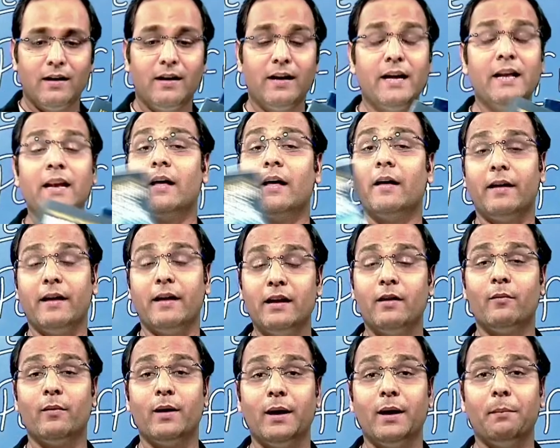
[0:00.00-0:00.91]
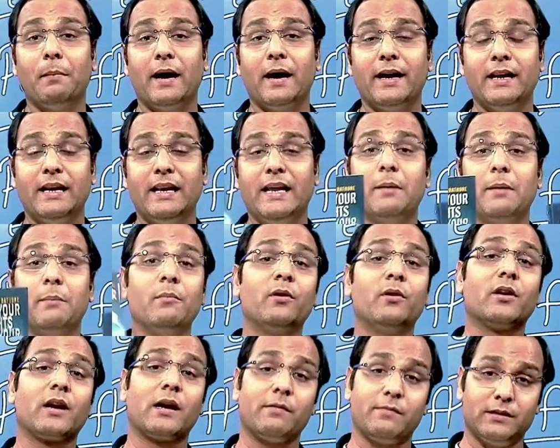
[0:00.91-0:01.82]
in a way my name
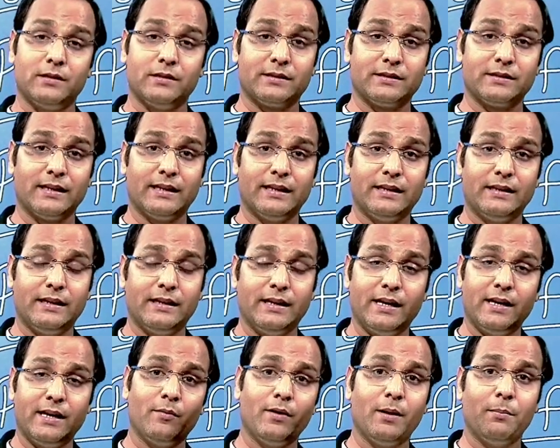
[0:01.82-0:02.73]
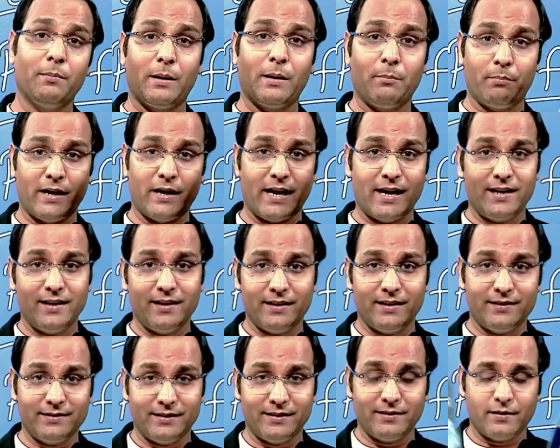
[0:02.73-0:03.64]
travels, and in a way my brand
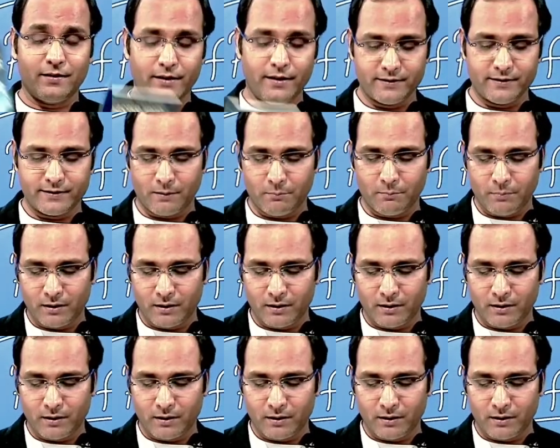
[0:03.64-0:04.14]
is increasing.